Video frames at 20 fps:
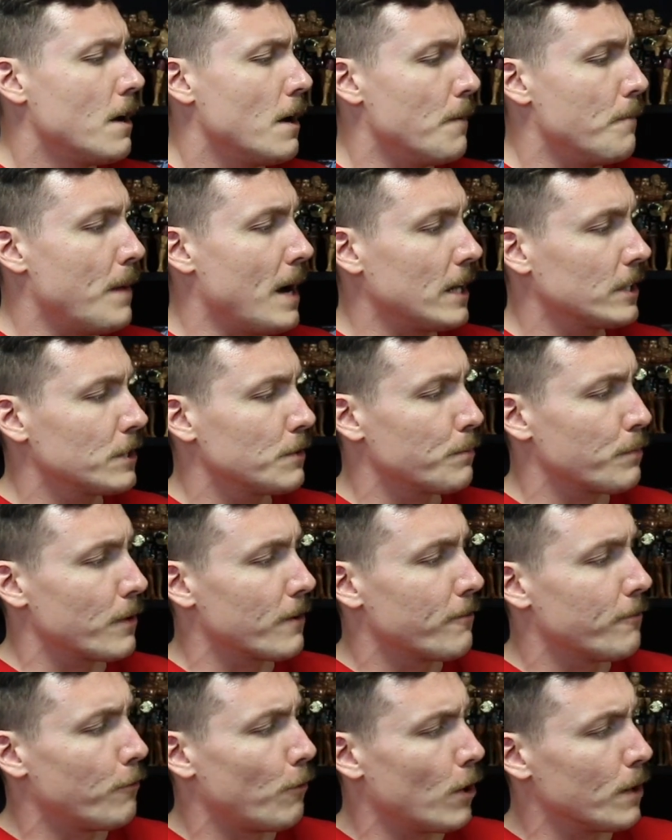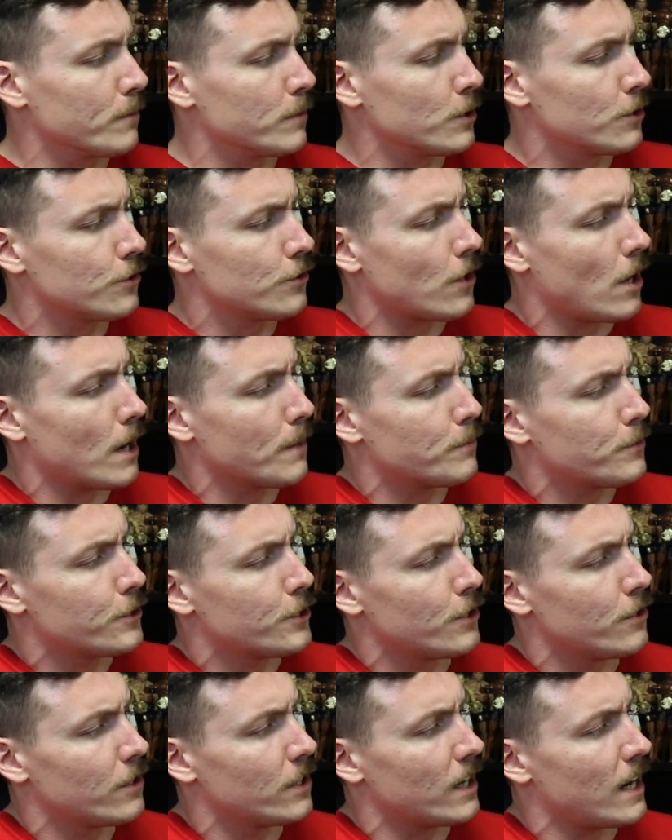about to perform the
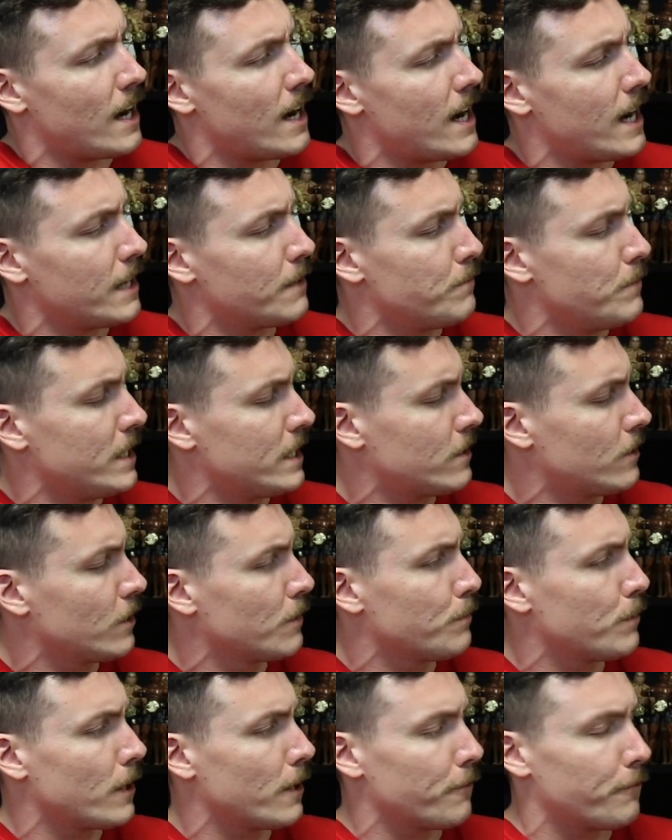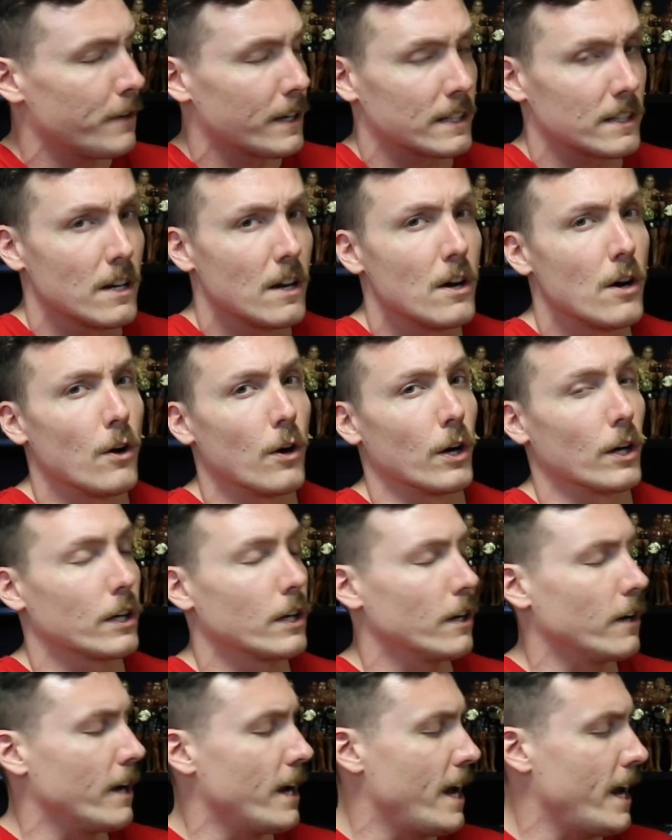sharpshooter on Mister Perfect or Kurt